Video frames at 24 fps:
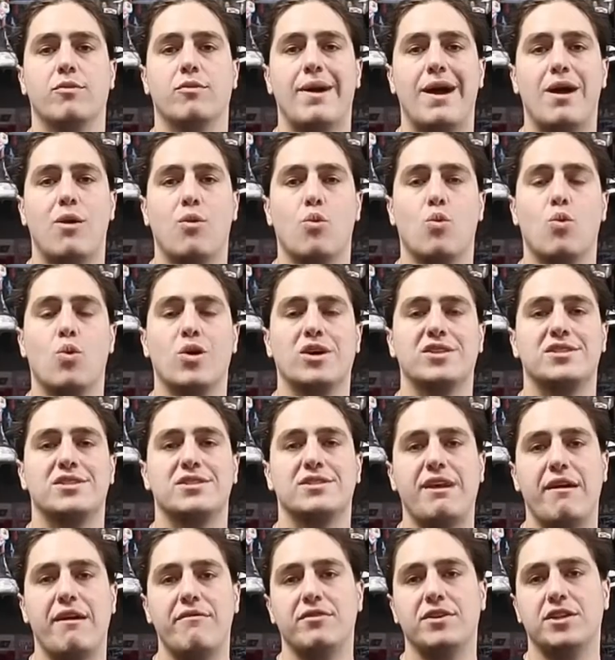about
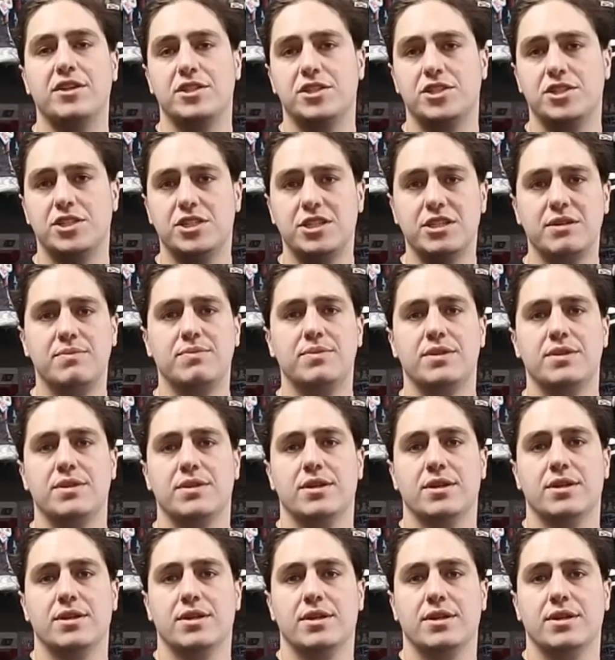170 shipped,
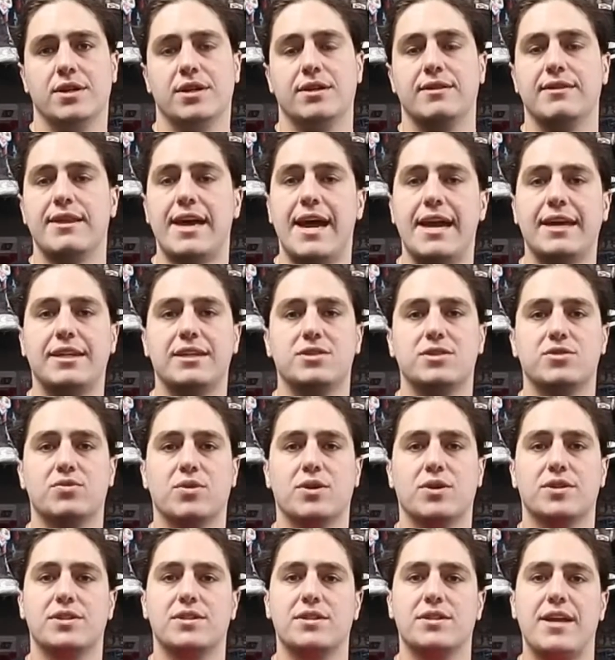and that is
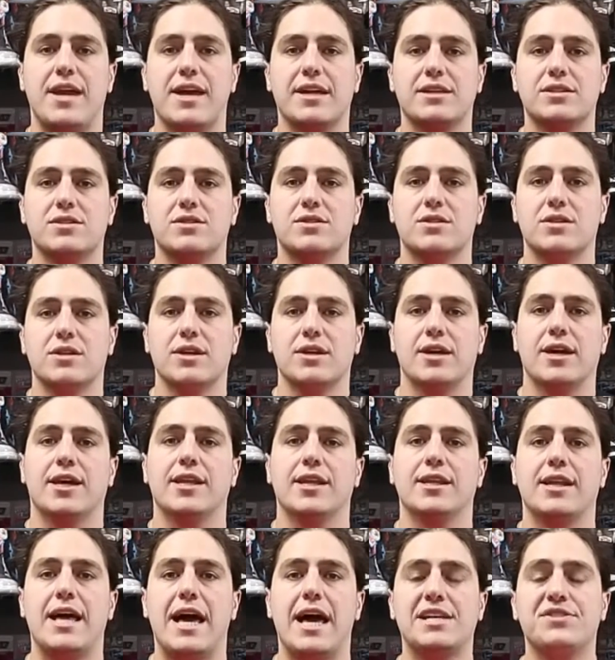what's next
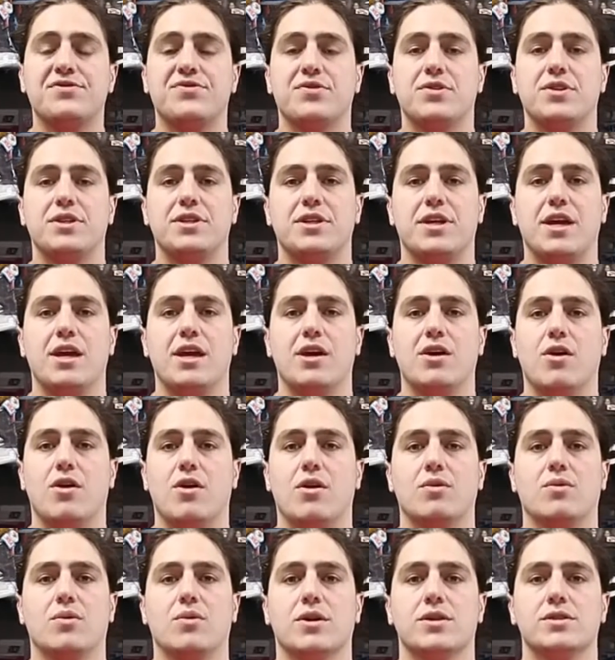and last for the day
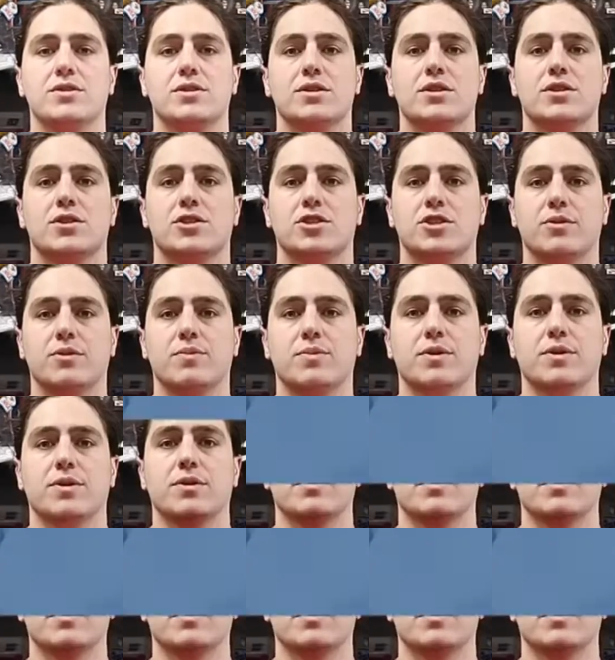on What's Shipping.